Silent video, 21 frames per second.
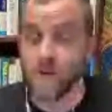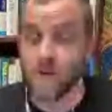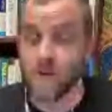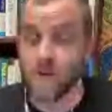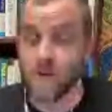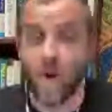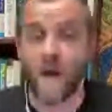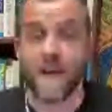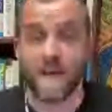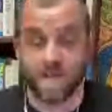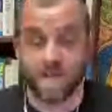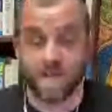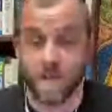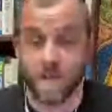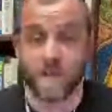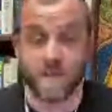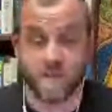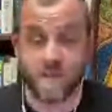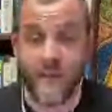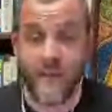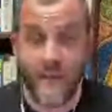way for
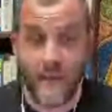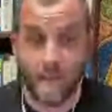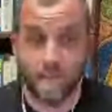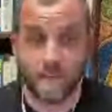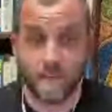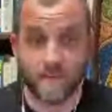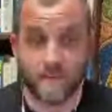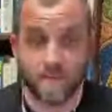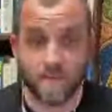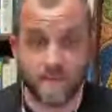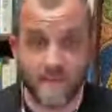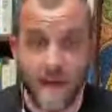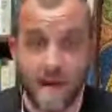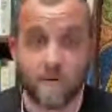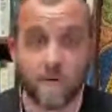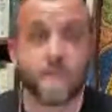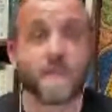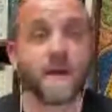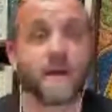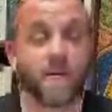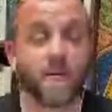this to happen, that
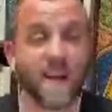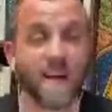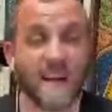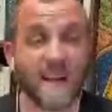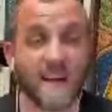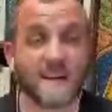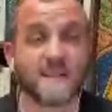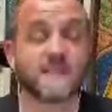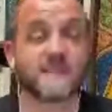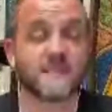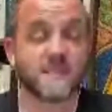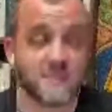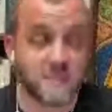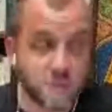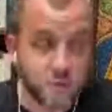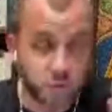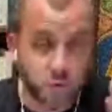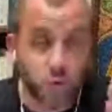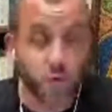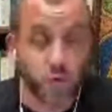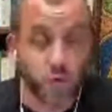would be great, because this
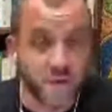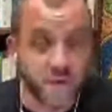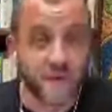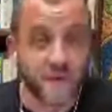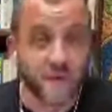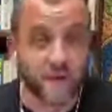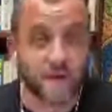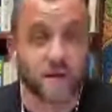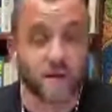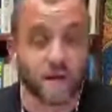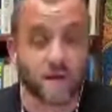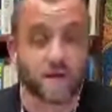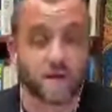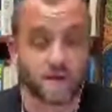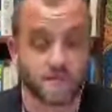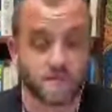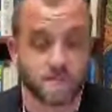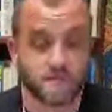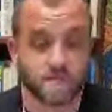is really going to hurt.